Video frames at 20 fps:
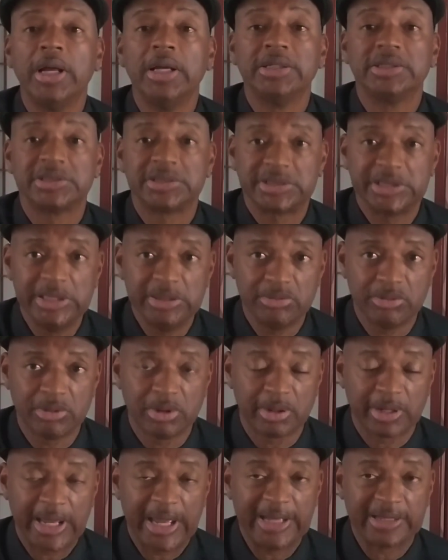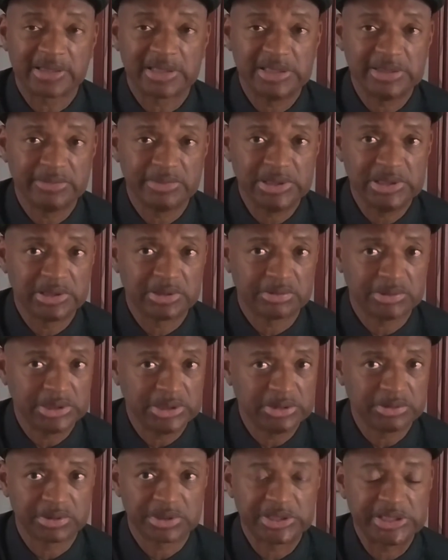
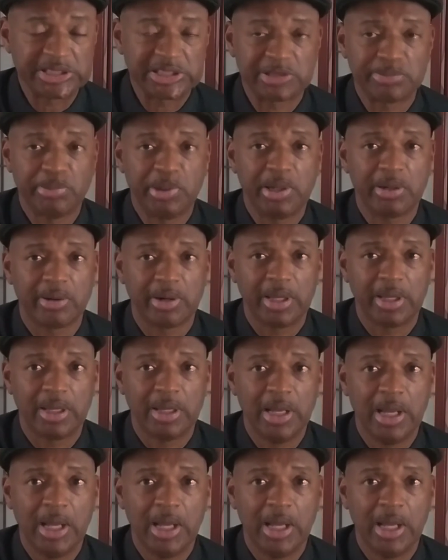6th period,